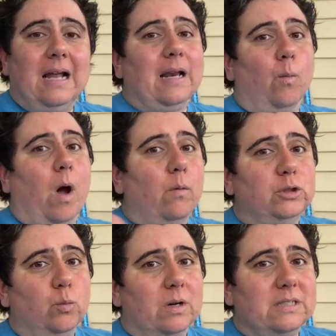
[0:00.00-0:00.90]
Now, why would
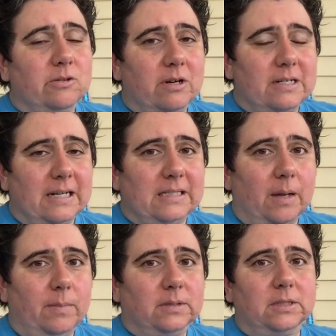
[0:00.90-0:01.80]
you want to start an
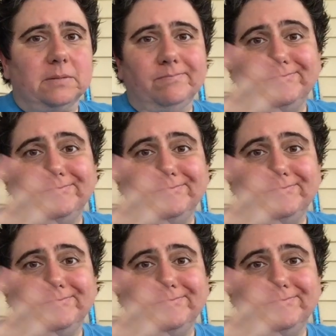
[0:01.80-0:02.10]
ATM business?